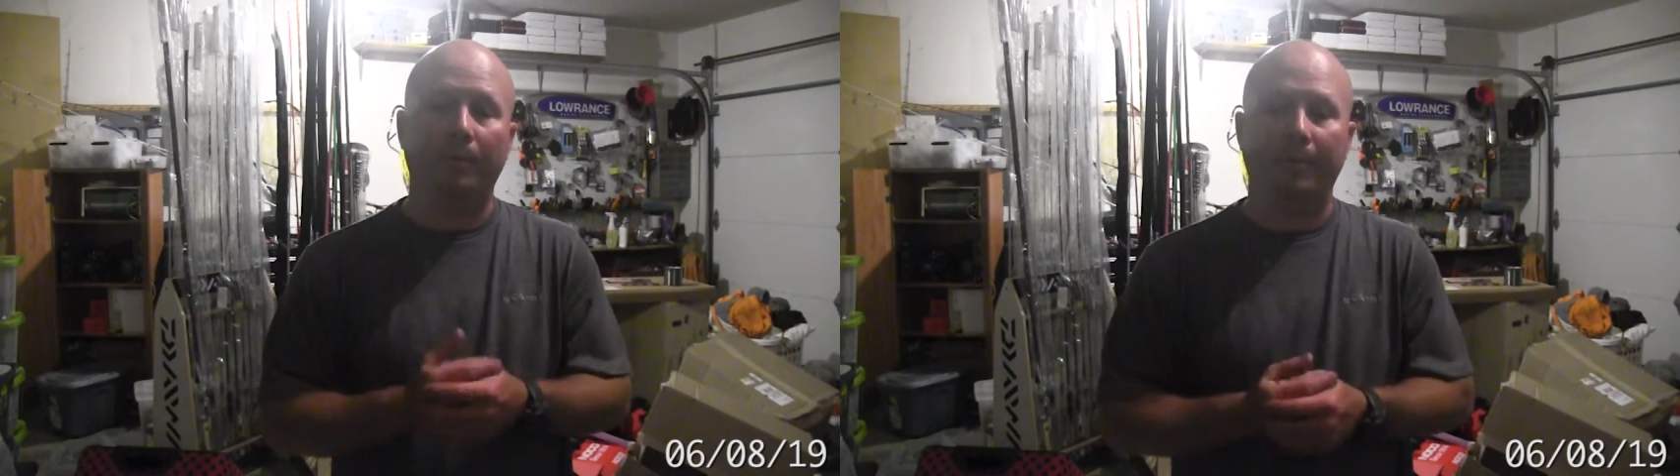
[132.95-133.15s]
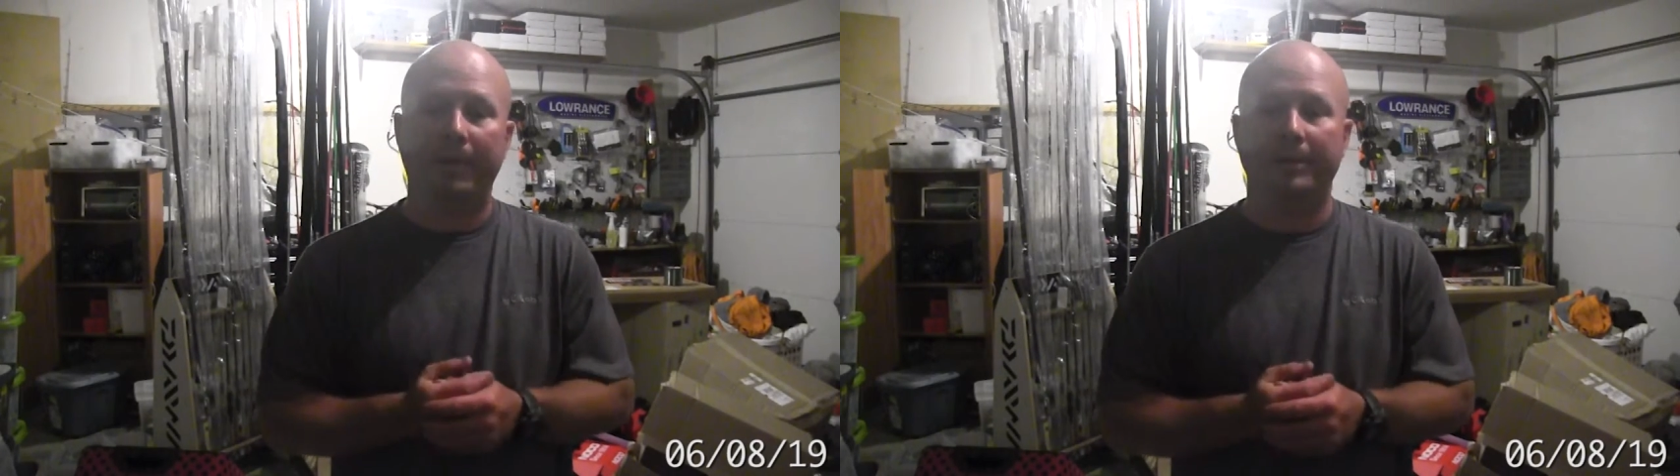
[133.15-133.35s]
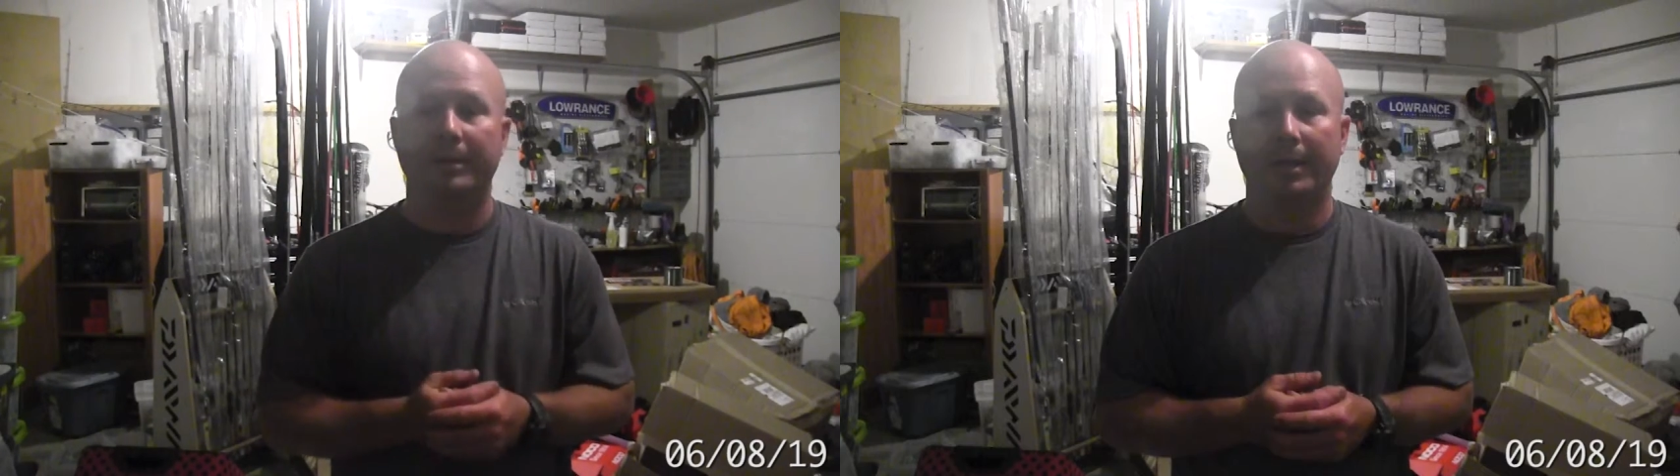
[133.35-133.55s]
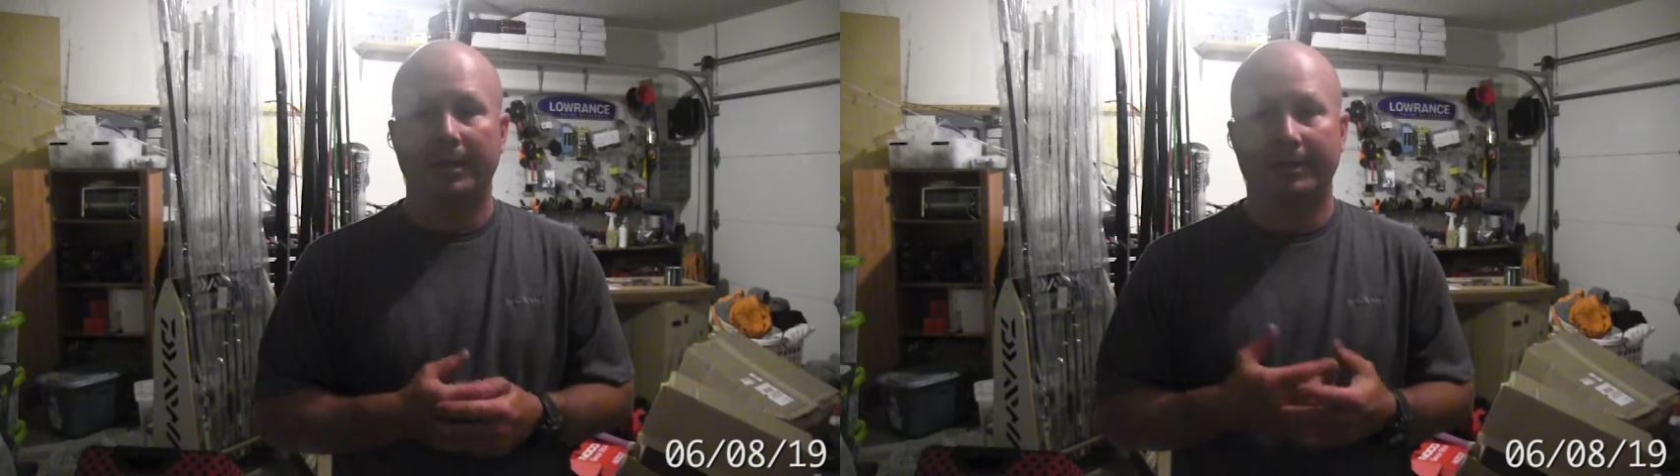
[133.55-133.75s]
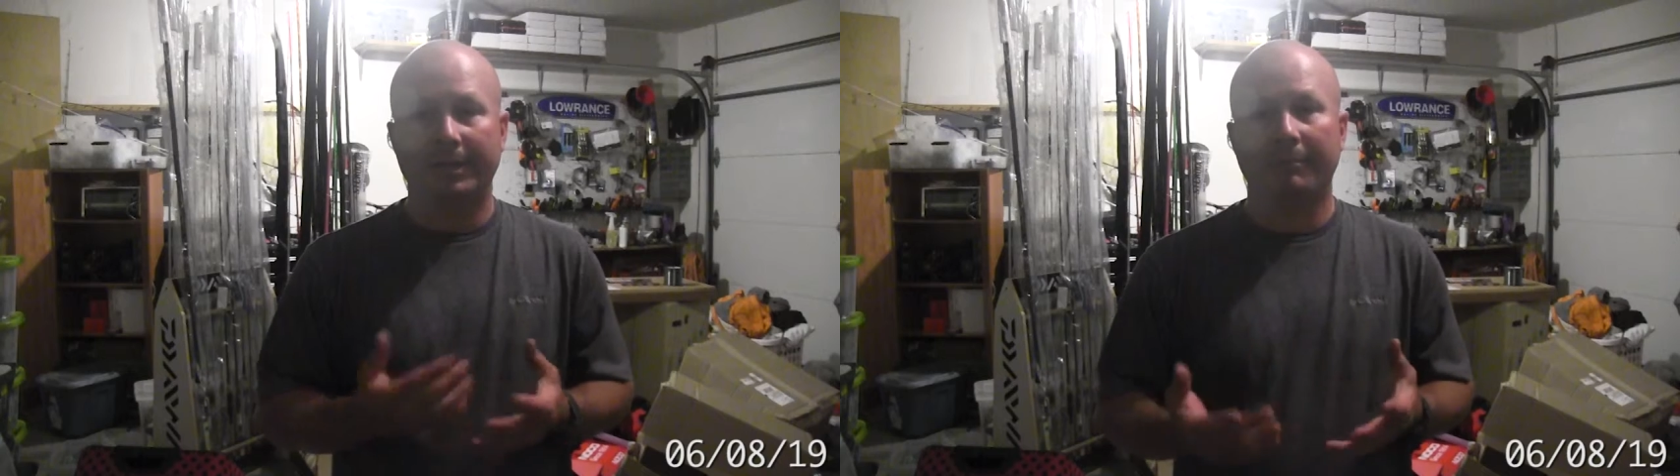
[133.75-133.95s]
bait
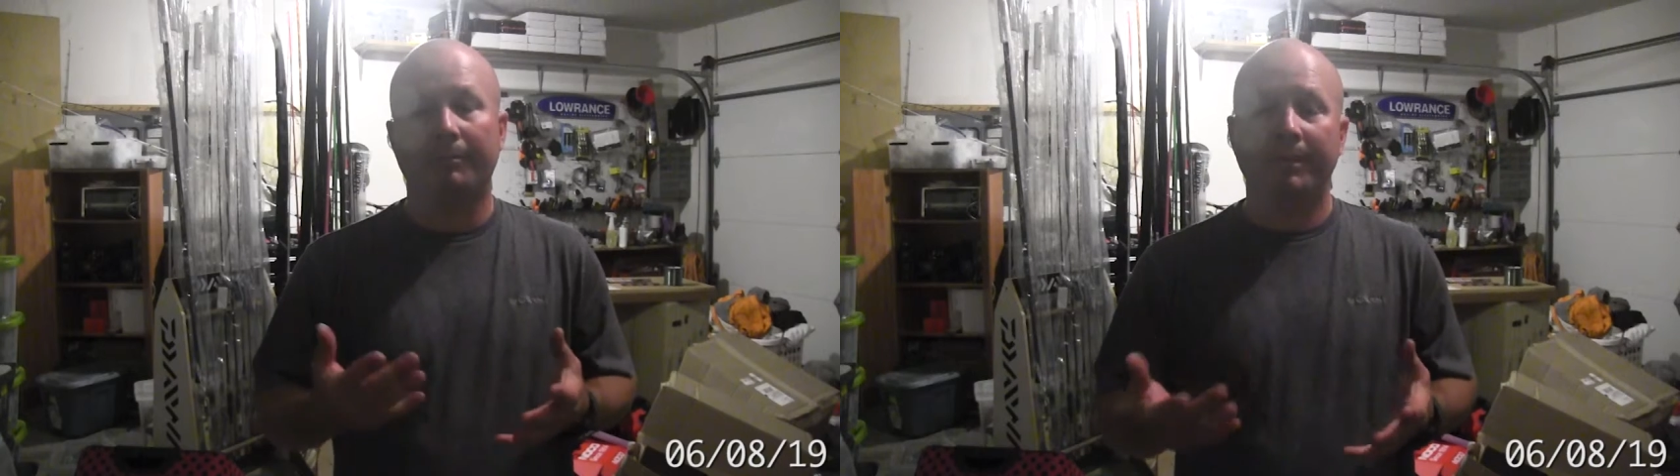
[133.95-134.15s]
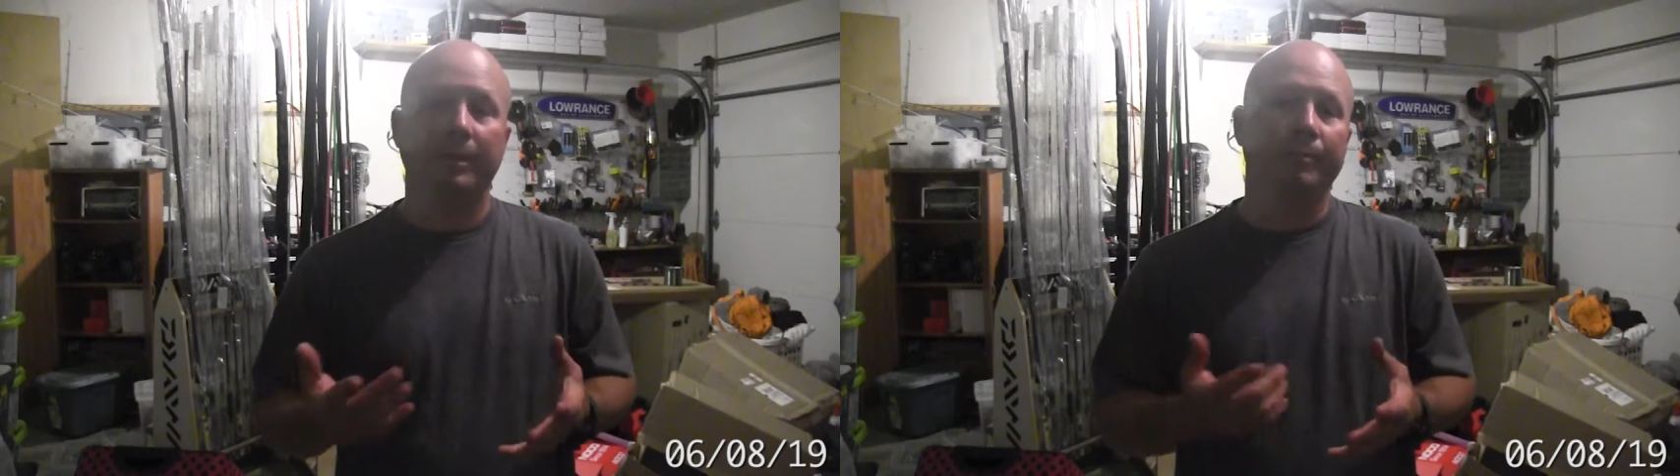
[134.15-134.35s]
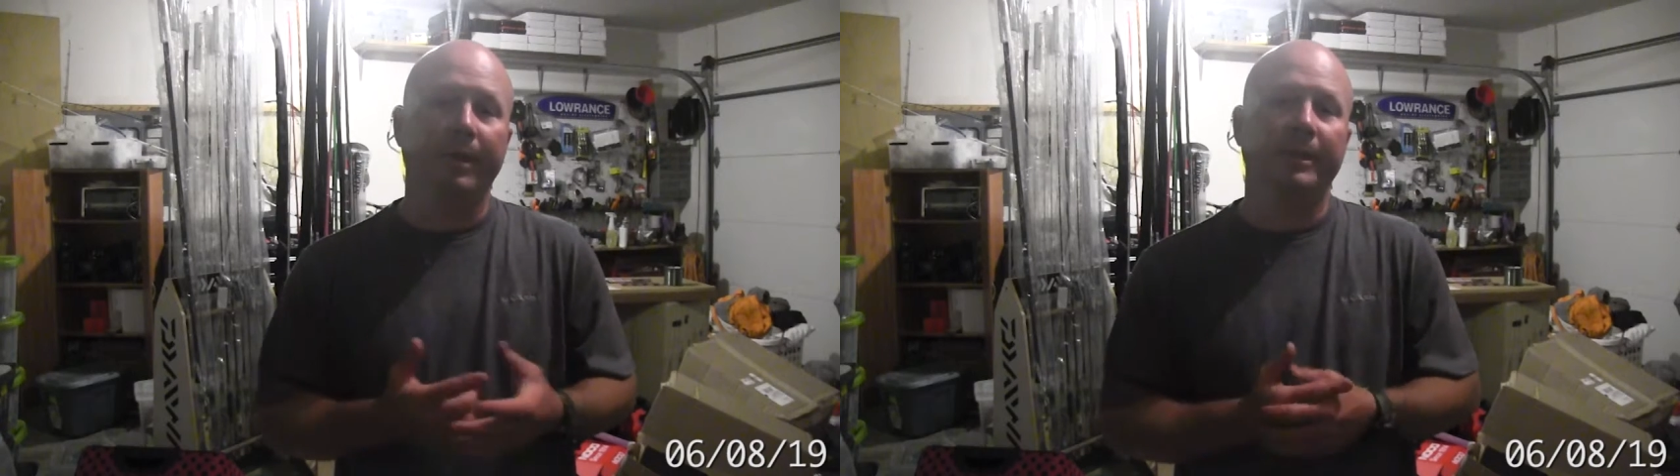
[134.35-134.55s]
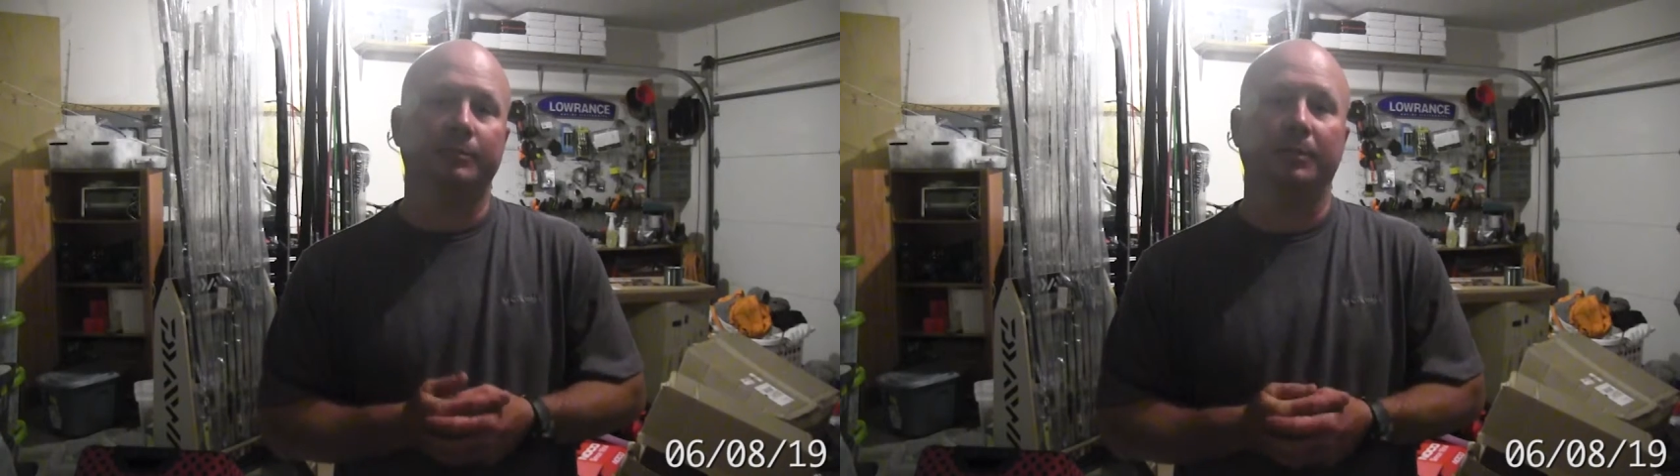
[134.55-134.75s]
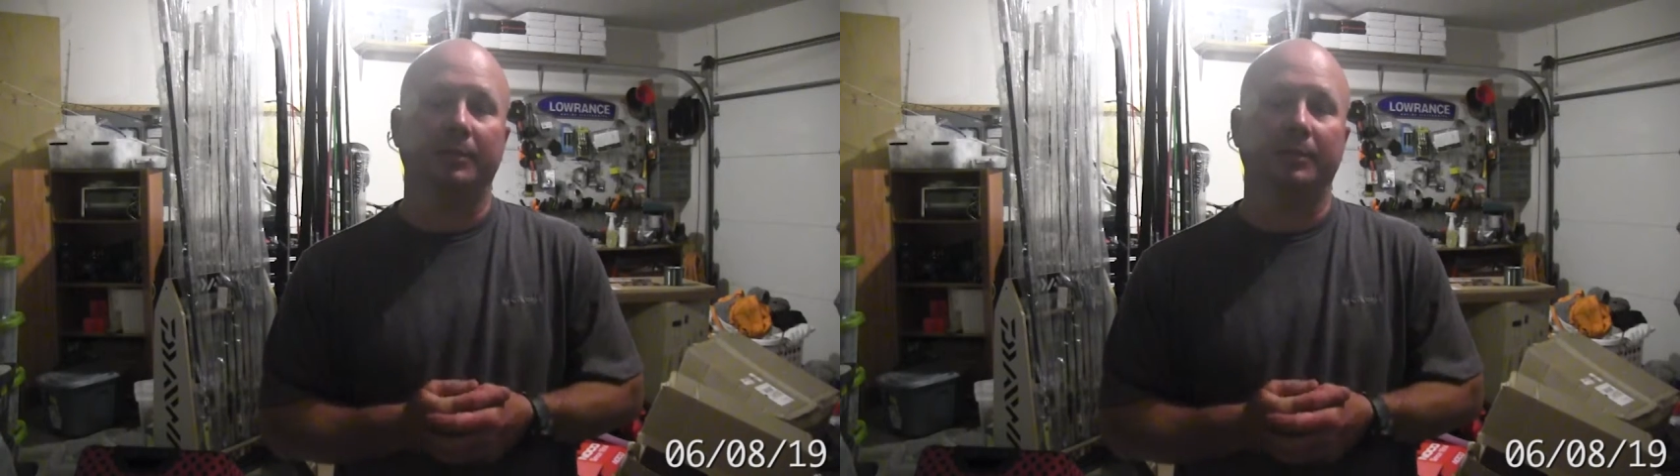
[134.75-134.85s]
seem to be the best,